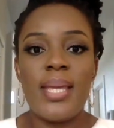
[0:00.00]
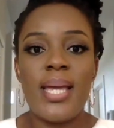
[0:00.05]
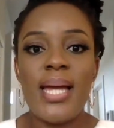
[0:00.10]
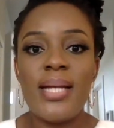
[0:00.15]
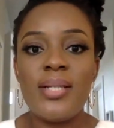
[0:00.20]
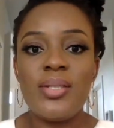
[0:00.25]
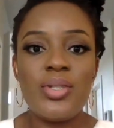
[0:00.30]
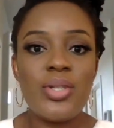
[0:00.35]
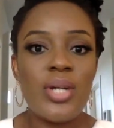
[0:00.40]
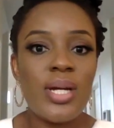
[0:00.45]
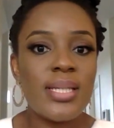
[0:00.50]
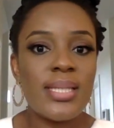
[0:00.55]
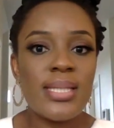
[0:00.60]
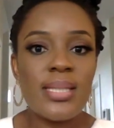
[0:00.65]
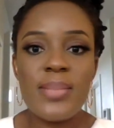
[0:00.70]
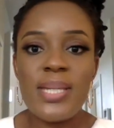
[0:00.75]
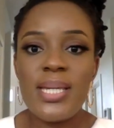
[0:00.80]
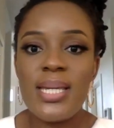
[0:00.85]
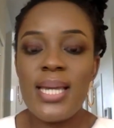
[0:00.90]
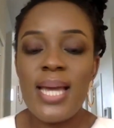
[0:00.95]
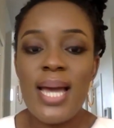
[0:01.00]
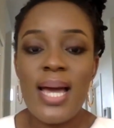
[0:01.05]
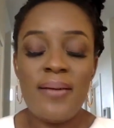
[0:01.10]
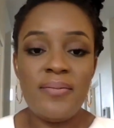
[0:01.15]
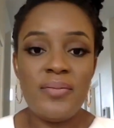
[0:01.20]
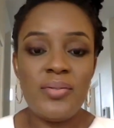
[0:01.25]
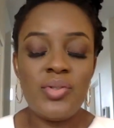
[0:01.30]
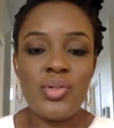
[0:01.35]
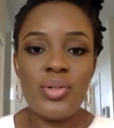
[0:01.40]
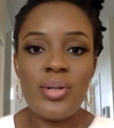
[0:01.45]
And trust me,
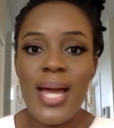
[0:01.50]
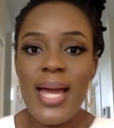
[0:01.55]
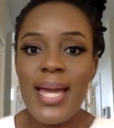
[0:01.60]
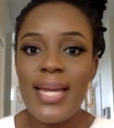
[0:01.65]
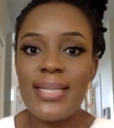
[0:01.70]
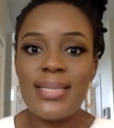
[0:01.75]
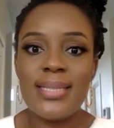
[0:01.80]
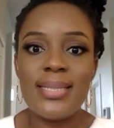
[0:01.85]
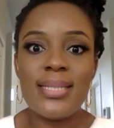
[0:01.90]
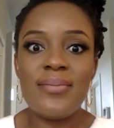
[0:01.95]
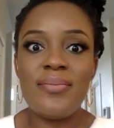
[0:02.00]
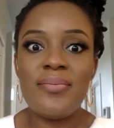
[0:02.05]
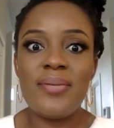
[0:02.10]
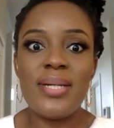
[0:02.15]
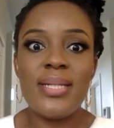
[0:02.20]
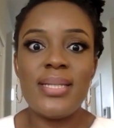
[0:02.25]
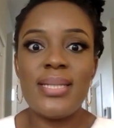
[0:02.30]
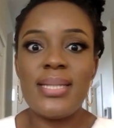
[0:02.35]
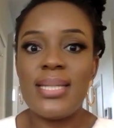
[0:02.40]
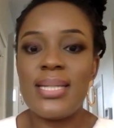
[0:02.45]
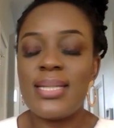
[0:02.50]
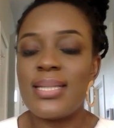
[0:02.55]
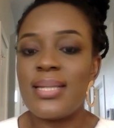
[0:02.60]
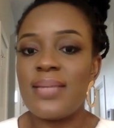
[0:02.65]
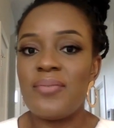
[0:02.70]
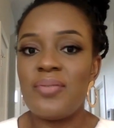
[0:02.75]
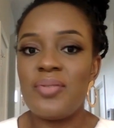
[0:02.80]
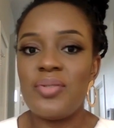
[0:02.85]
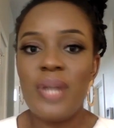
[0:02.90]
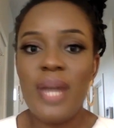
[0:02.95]
I've tried different things.
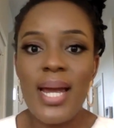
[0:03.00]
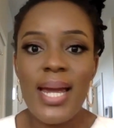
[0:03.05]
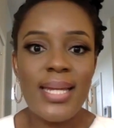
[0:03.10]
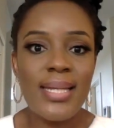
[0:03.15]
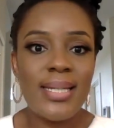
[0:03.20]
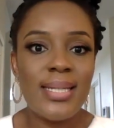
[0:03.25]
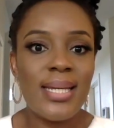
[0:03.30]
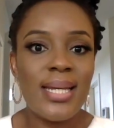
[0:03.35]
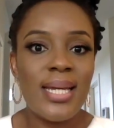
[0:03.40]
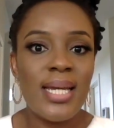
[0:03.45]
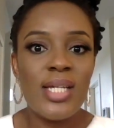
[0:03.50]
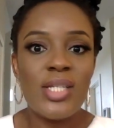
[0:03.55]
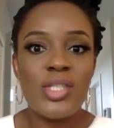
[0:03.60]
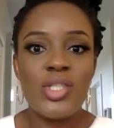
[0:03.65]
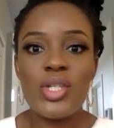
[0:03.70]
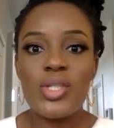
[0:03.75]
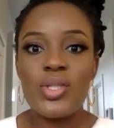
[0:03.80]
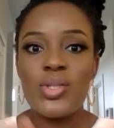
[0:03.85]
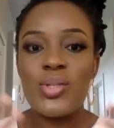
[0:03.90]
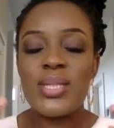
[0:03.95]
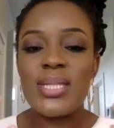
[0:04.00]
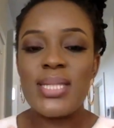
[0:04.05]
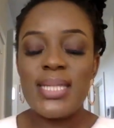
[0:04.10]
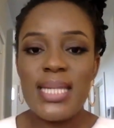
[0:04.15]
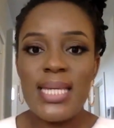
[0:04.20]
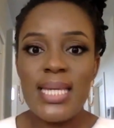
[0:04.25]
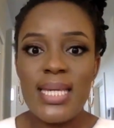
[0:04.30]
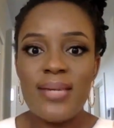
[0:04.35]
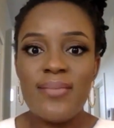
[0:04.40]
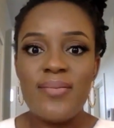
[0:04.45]
I've tried just to
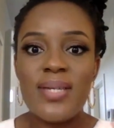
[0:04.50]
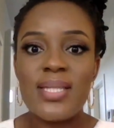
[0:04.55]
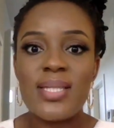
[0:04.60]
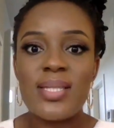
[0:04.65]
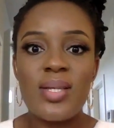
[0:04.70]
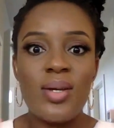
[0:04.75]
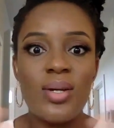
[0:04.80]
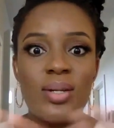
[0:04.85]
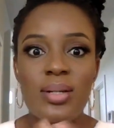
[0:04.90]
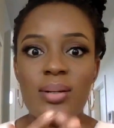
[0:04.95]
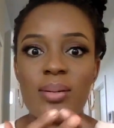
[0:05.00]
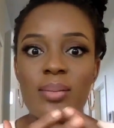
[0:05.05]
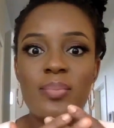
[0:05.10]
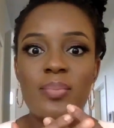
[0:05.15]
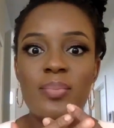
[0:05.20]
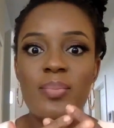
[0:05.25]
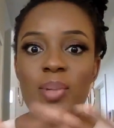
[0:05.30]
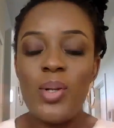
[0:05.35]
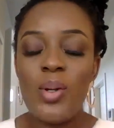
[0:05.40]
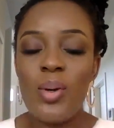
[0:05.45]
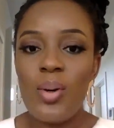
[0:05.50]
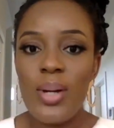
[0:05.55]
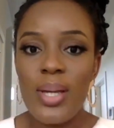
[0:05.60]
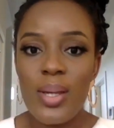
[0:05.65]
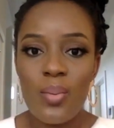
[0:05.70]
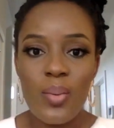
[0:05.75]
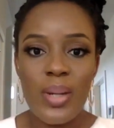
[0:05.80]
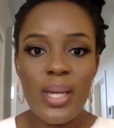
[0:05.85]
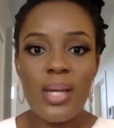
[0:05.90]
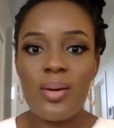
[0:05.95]
see if it's gonna blow
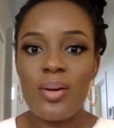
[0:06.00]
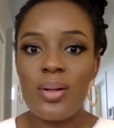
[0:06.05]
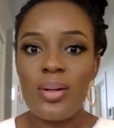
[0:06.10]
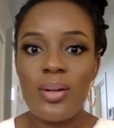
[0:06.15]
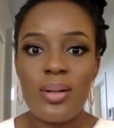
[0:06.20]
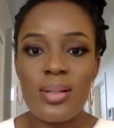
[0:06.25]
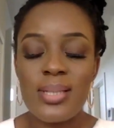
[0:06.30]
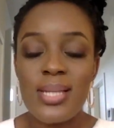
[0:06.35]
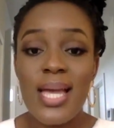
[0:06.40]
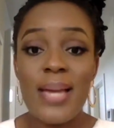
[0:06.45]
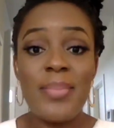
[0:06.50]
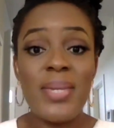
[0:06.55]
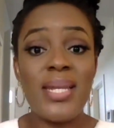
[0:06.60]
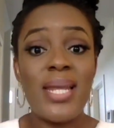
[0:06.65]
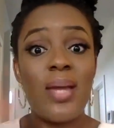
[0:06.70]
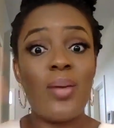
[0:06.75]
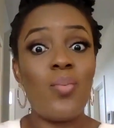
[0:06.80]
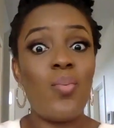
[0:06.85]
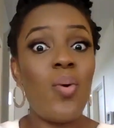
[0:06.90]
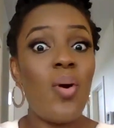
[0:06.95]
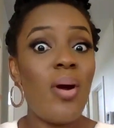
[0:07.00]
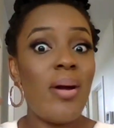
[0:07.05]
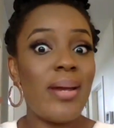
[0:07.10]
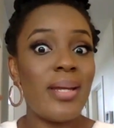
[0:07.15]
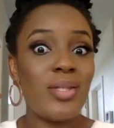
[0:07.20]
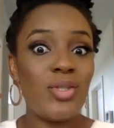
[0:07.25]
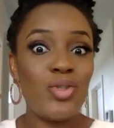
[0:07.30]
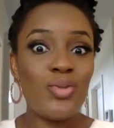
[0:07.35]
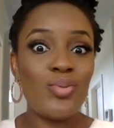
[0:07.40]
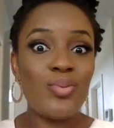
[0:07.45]
away or not. I mean, I wore
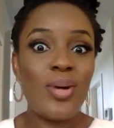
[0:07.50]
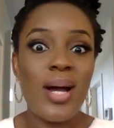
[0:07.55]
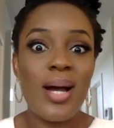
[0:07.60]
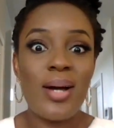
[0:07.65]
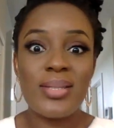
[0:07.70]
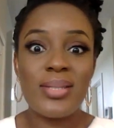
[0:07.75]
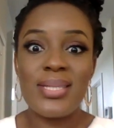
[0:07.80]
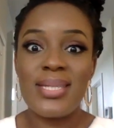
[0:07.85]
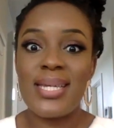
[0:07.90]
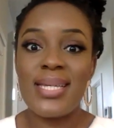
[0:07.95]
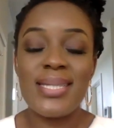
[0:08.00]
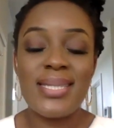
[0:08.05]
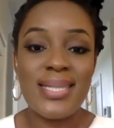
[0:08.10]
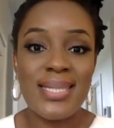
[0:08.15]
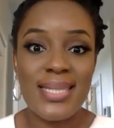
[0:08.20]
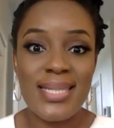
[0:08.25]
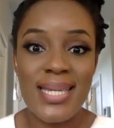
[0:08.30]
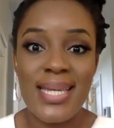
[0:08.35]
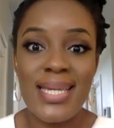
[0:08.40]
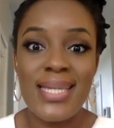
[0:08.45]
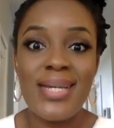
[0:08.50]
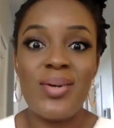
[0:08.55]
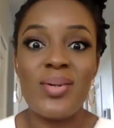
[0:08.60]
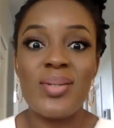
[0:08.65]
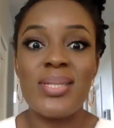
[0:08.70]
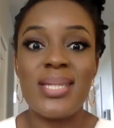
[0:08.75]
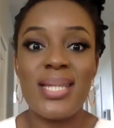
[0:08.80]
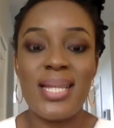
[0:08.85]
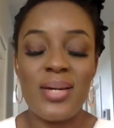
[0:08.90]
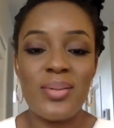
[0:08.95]
it throughout yesterday
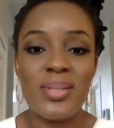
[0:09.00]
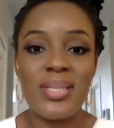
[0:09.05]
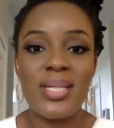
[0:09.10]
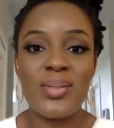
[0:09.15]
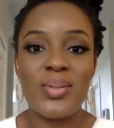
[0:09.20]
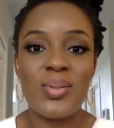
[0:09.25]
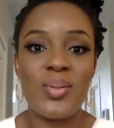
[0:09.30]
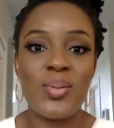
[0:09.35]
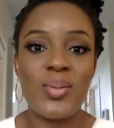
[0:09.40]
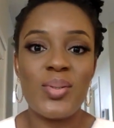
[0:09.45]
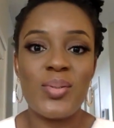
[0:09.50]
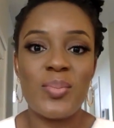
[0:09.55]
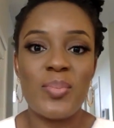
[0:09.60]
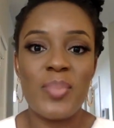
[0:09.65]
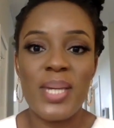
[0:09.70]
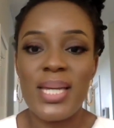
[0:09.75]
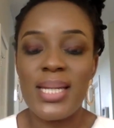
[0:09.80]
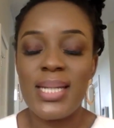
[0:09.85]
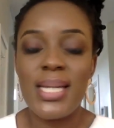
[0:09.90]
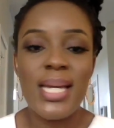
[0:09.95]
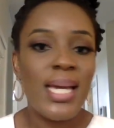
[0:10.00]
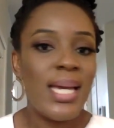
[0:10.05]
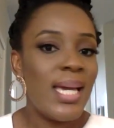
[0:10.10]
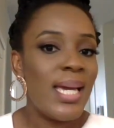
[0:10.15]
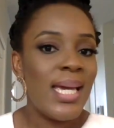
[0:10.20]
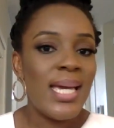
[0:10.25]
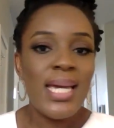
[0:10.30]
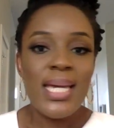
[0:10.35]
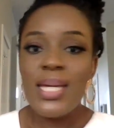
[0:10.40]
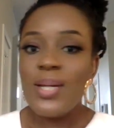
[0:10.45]
until I wanted to go to bed.
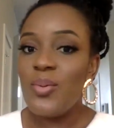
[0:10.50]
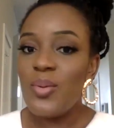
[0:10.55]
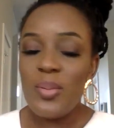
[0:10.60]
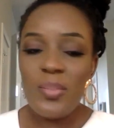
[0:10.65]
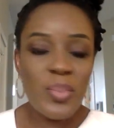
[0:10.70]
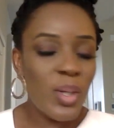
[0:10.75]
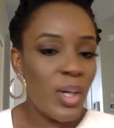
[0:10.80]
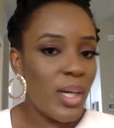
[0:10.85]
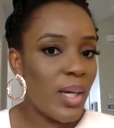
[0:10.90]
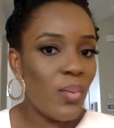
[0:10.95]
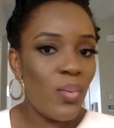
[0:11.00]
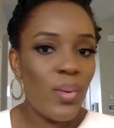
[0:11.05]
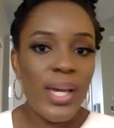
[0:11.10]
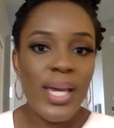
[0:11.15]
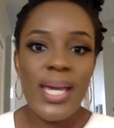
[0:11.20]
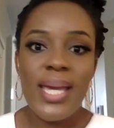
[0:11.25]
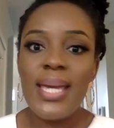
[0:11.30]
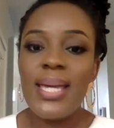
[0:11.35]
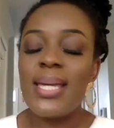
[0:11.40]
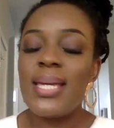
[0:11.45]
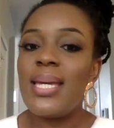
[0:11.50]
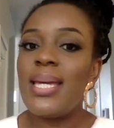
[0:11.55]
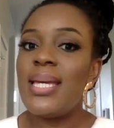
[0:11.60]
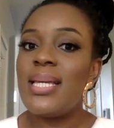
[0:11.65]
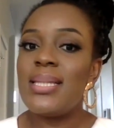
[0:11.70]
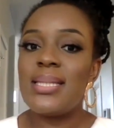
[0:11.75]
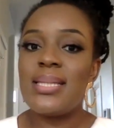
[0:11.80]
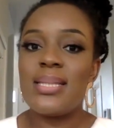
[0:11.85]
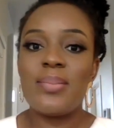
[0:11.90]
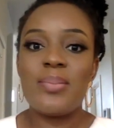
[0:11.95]
It won't blow away,
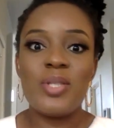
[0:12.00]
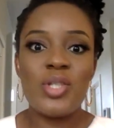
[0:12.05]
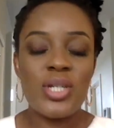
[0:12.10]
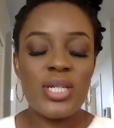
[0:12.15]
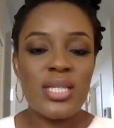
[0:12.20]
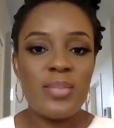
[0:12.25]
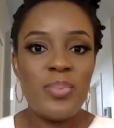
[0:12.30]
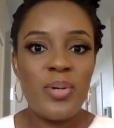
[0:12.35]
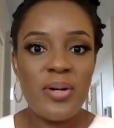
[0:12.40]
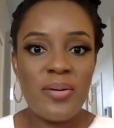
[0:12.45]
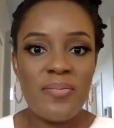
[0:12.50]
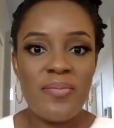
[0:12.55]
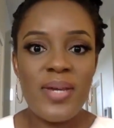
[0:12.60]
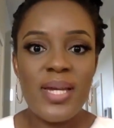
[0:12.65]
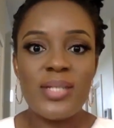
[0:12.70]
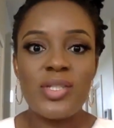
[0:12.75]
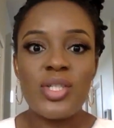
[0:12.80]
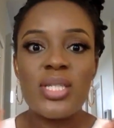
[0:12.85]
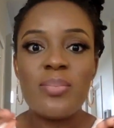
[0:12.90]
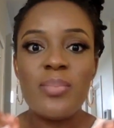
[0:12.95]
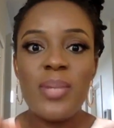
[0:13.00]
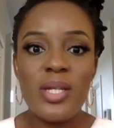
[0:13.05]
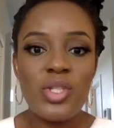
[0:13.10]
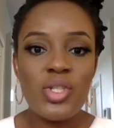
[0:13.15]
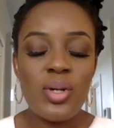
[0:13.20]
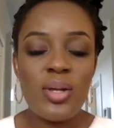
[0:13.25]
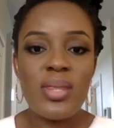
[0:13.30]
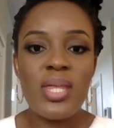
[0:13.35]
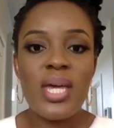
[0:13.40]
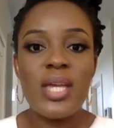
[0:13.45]
it's just perfect. Just make
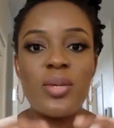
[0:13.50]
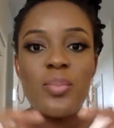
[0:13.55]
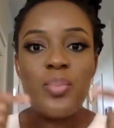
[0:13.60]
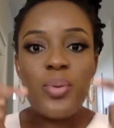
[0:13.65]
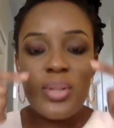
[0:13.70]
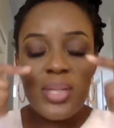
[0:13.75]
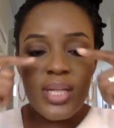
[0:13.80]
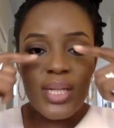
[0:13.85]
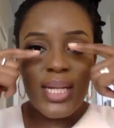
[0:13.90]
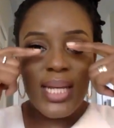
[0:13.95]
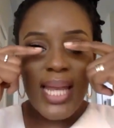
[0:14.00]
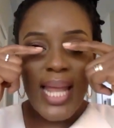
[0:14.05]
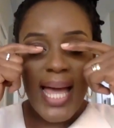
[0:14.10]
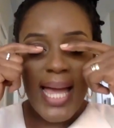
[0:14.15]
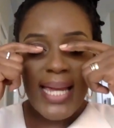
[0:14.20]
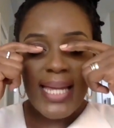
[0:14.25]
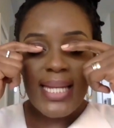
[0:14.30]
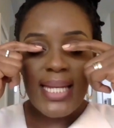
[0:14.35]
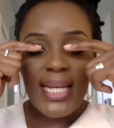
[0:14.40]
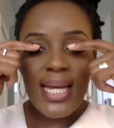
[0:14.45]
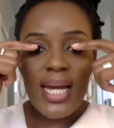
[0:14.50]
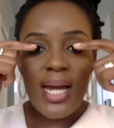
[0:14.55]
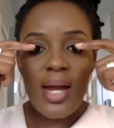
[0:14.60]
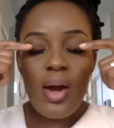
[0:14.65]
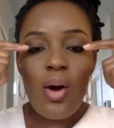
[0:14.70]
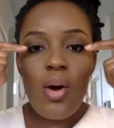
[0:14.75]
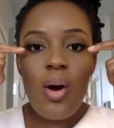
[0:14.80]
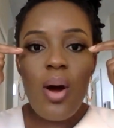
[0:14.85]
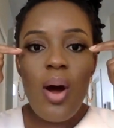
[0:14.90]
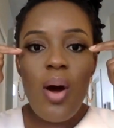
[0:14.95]
sure that you put the liner
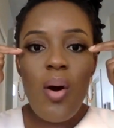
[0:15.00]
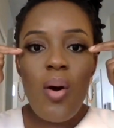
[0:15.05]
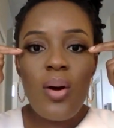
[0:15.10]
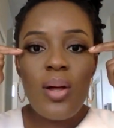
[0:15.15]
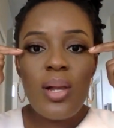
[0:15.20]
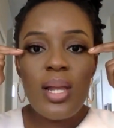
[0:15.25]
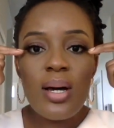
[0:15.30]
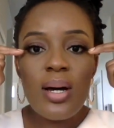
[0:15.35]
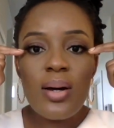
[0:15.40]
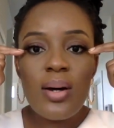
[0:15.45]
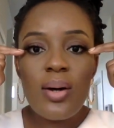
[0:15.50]
all